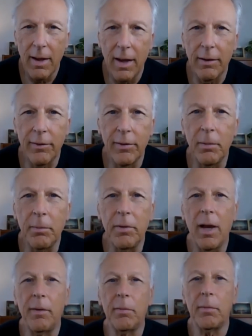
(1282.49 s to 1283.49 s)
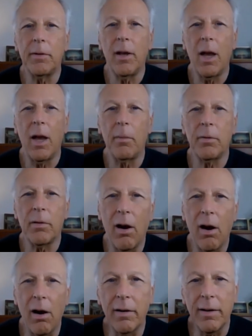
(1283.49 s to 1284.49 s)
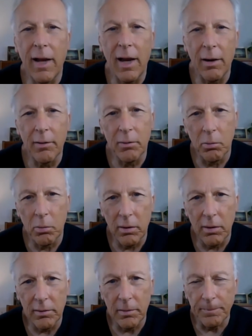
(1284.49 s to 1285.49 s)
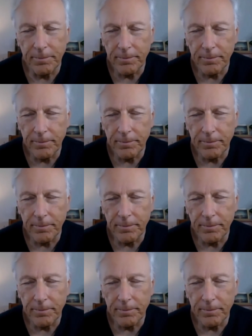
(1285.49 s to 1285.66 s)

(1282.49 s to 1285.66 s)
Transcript: And sometimes when times are hard in the outer world,